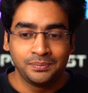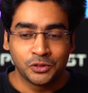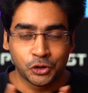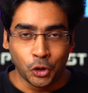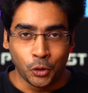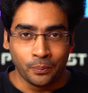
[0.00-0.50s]

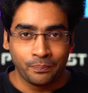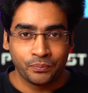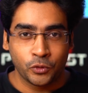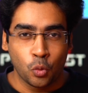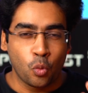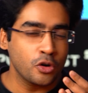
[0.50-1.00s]
So
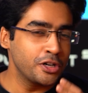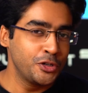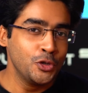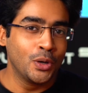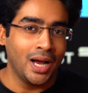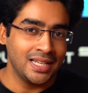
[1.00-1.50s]
what did
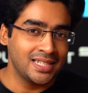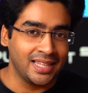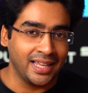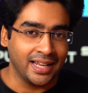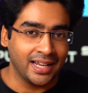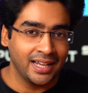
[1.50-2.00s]
you guys
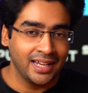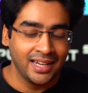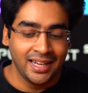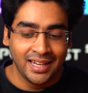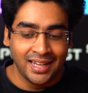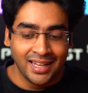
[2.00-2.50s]
think?
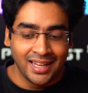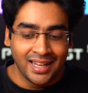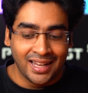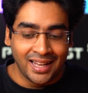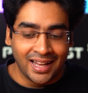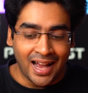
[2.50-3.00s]

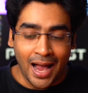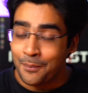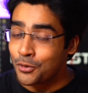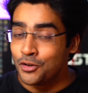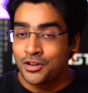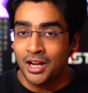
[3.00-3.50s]

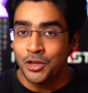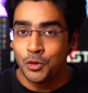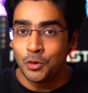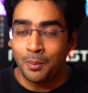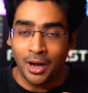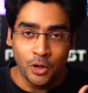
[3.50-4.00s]
I'm going to tell
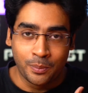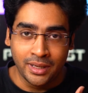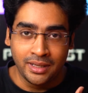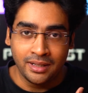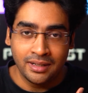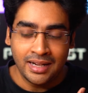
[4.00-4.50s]
you my
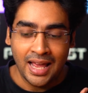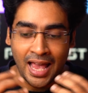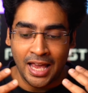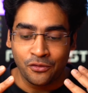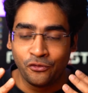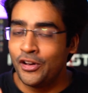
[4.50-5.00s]
opinion,
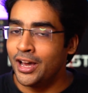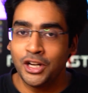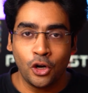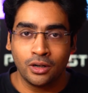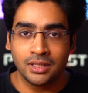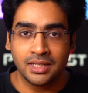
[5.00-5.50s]
and
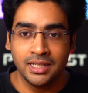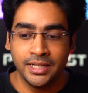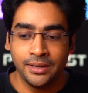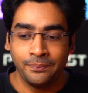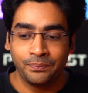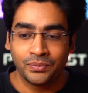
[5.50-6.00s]
very
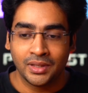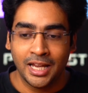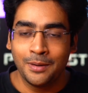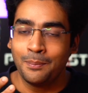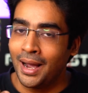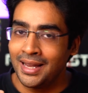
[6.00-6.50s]
honestly,
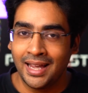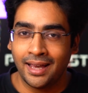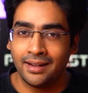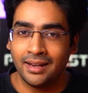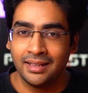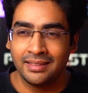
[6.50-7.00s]
in my
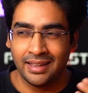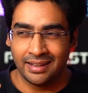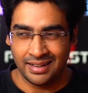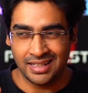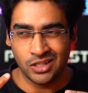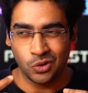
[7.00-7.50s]
head,
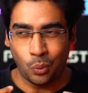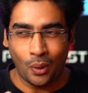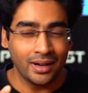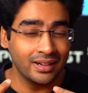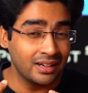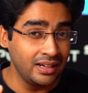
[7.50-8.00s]
there is
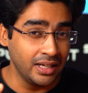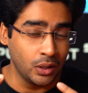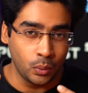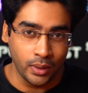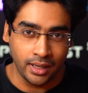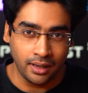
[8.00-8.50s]
one clear
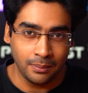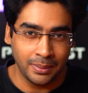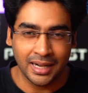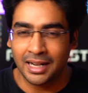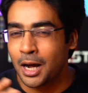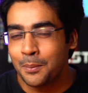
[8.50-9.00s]
winner,
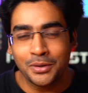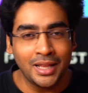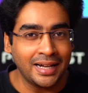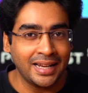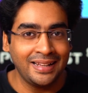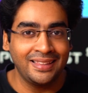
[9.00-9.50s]
but I'll come to
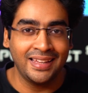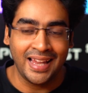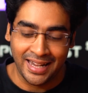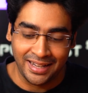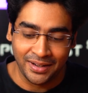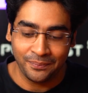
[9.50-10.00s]
that in the
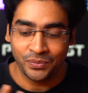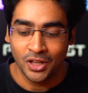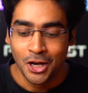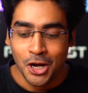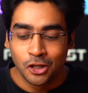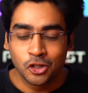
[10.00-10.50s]
end.
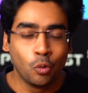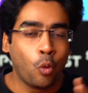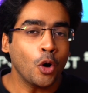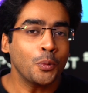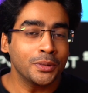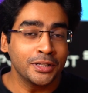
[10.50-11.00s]
So
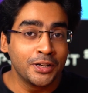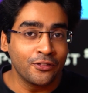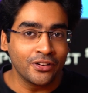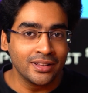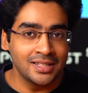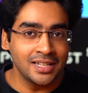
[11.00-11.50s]
what were the
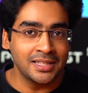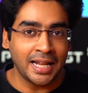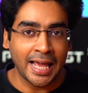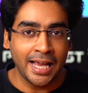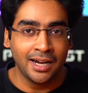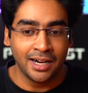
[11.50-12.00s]
differences
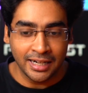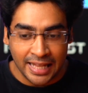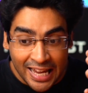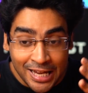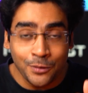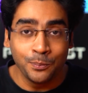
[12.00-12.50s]
that I
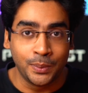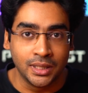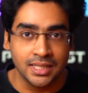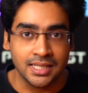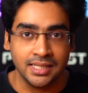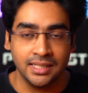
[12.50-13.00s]
heard in
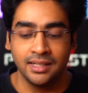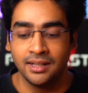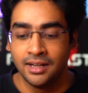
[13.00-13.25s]
person?